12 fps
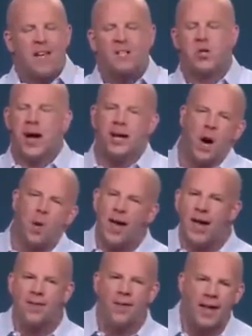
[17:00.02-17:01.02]
So I go
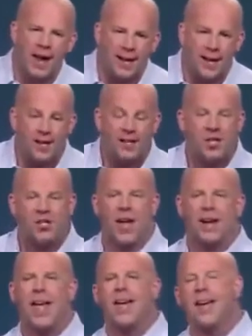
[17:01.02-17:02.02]
in, the lady, she's
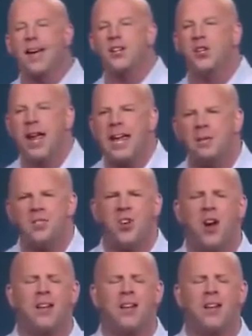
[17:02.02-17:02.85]
like, hey, can I get your name, sir?